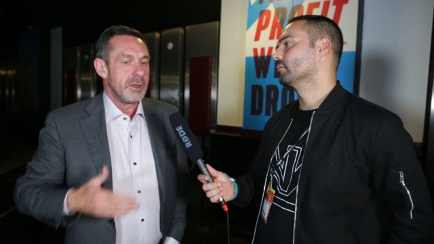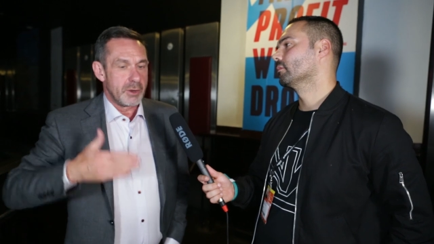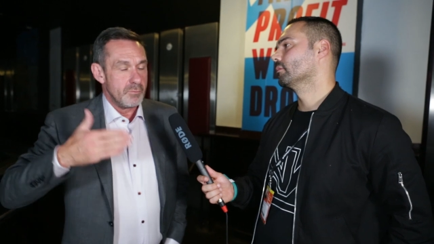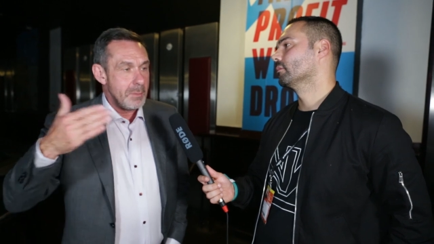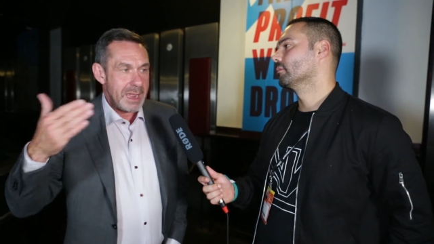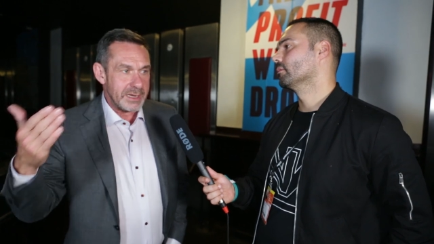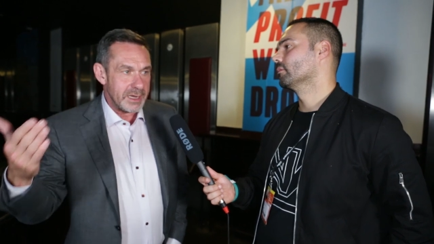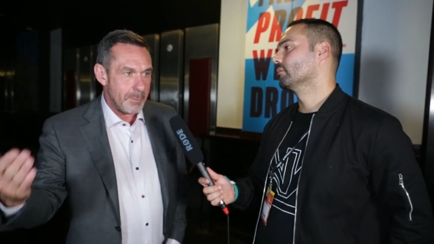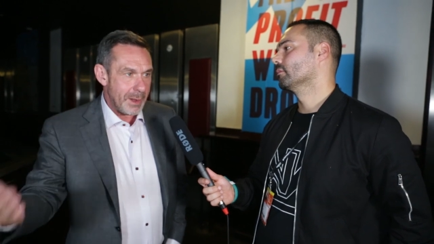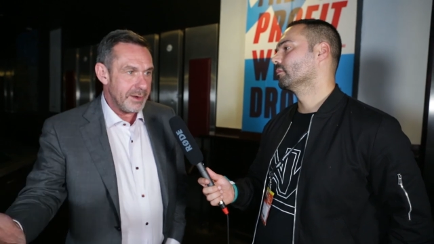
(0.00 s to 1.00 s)
Speaker 1: They can remain
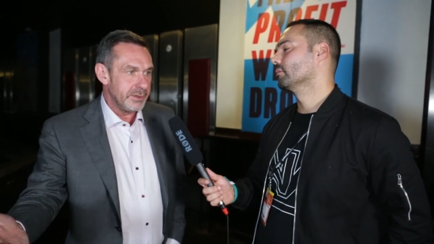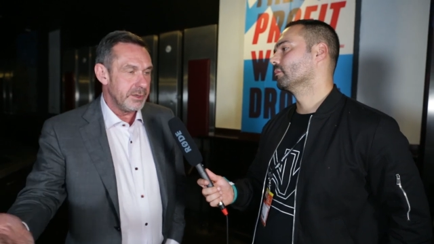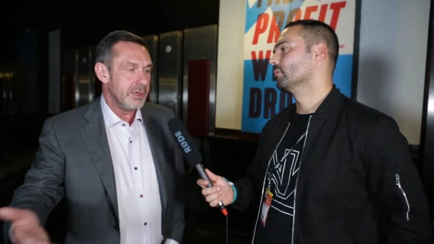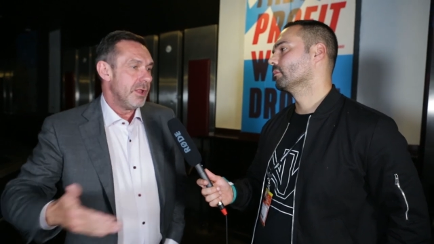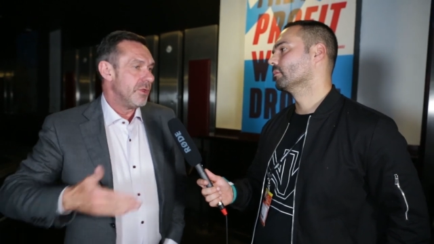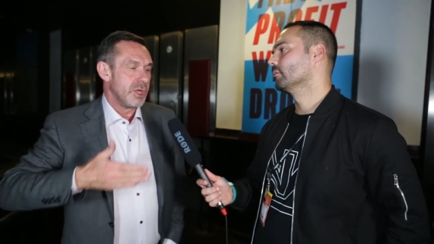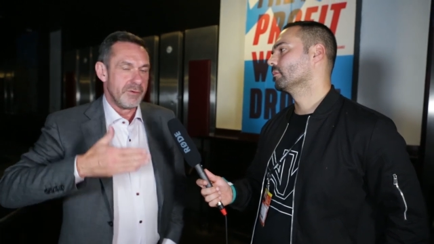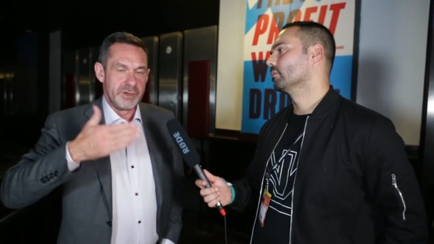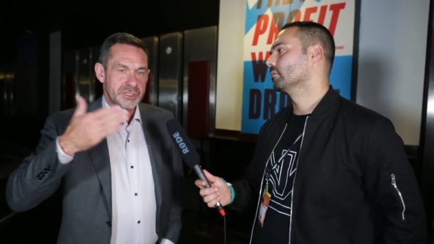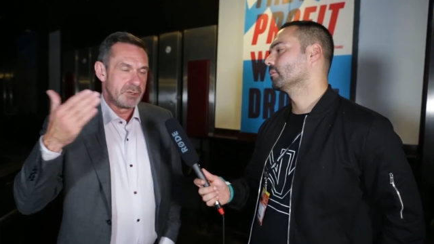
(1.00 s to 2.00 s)
independent. The
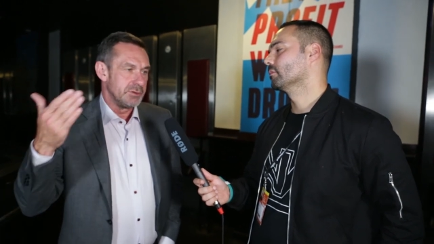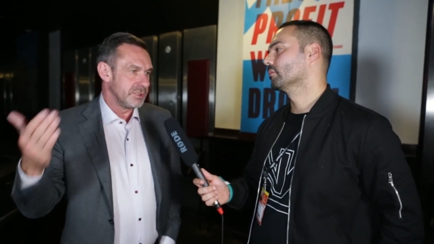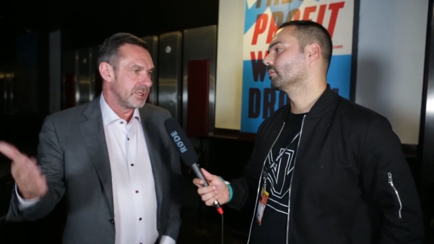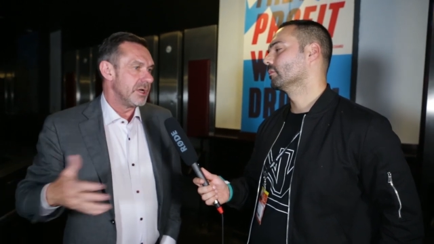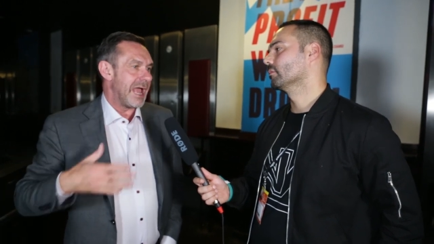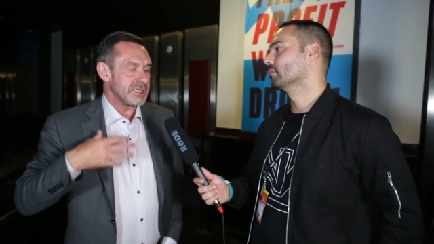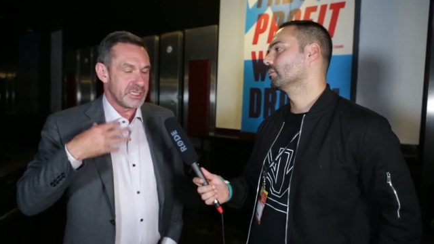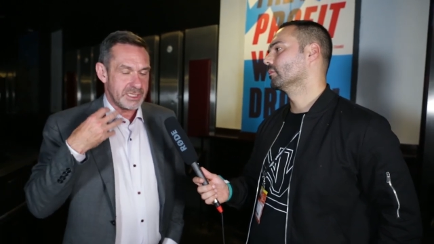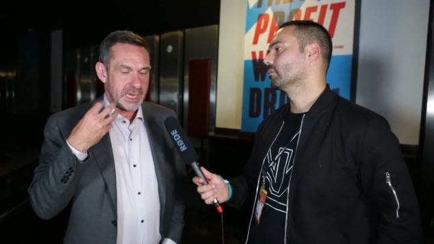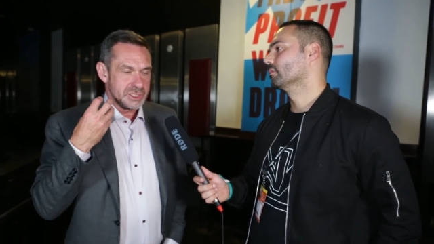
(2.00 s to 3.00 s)
governors can, can
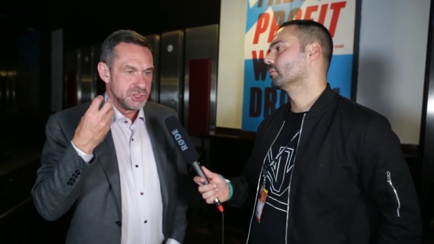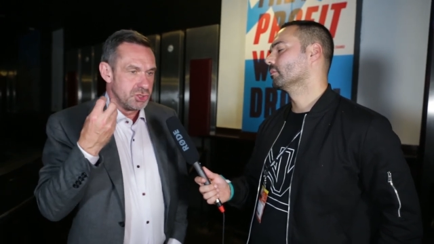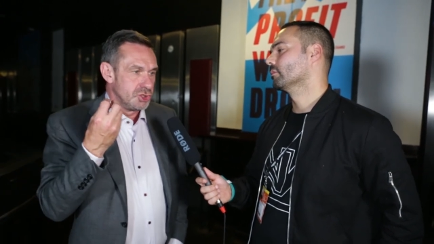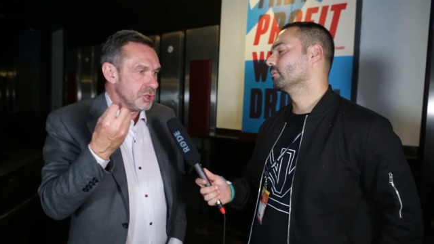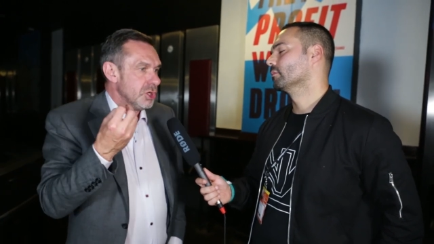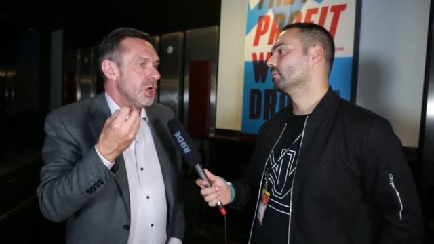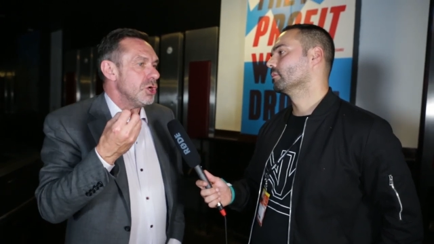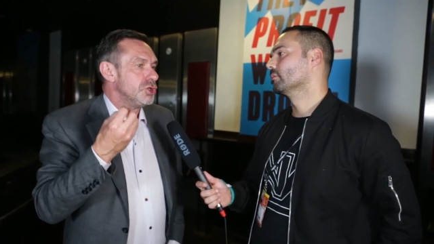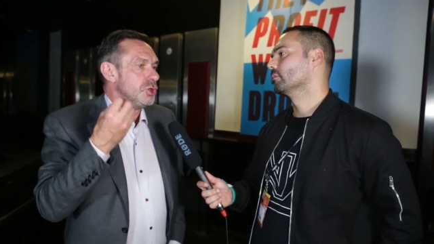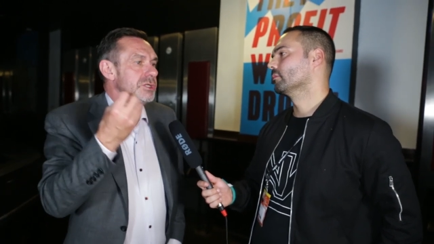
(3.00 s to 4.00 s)
exercise ju
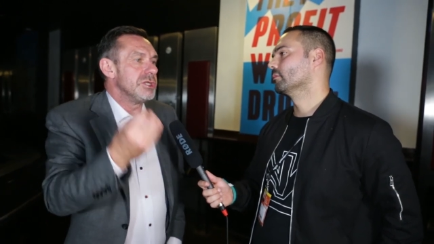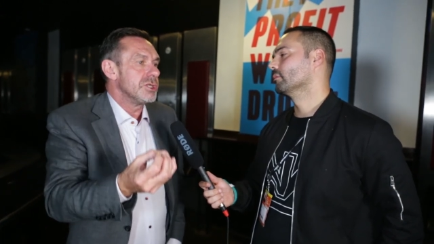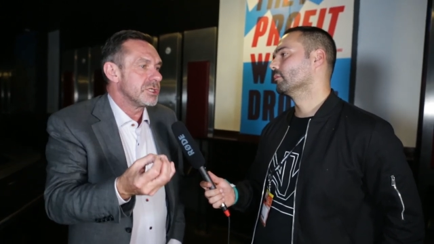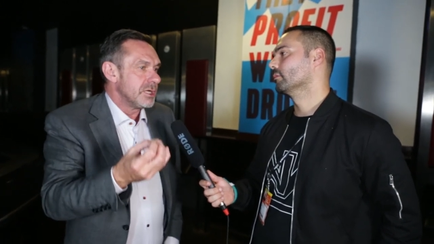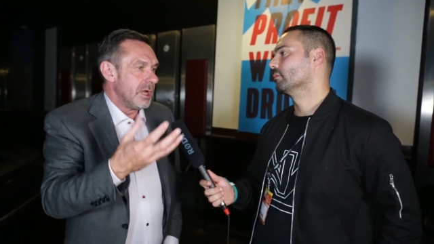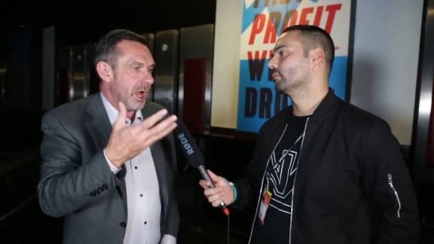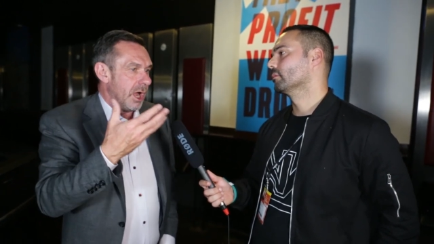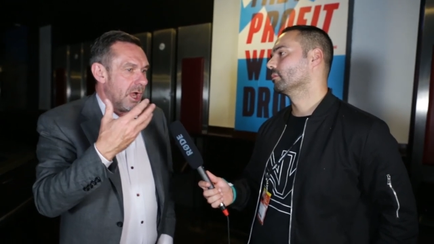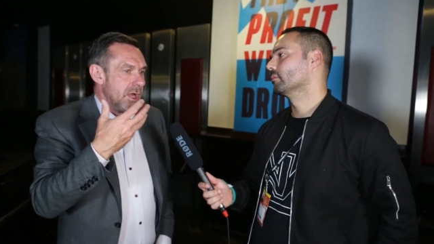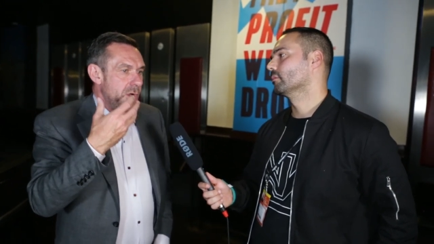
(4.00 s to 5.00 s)
judicious
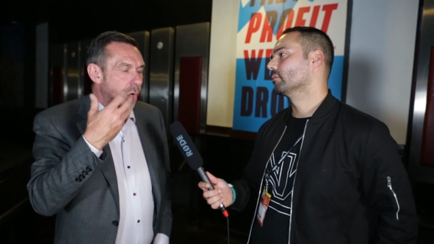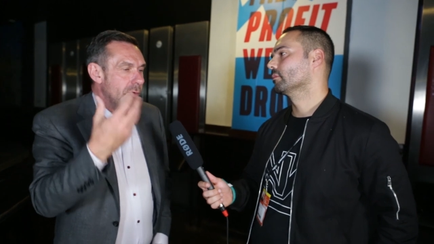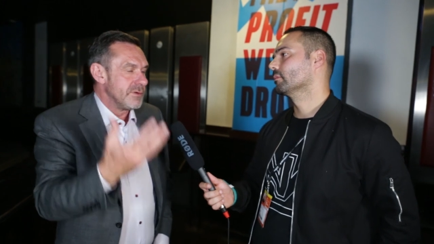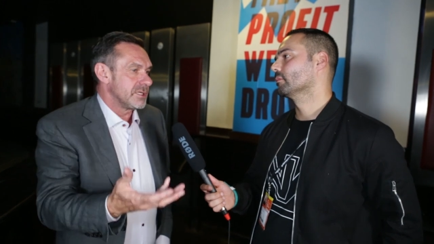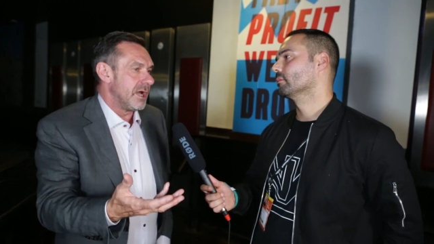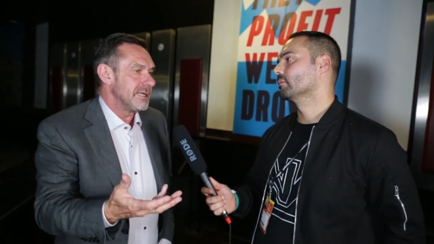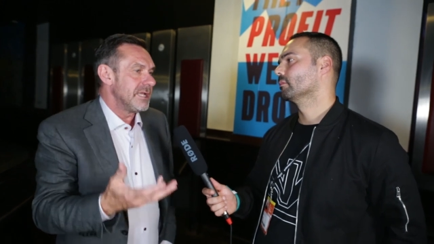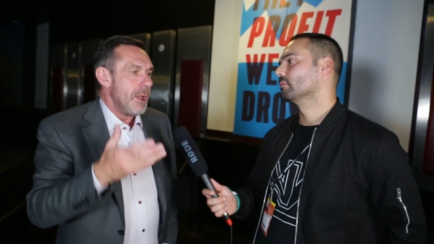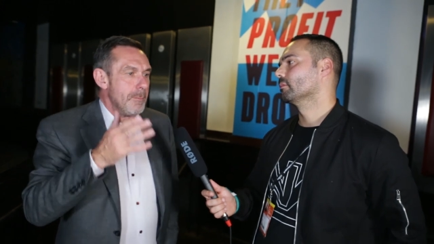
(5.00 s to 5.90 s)
uh, oversight.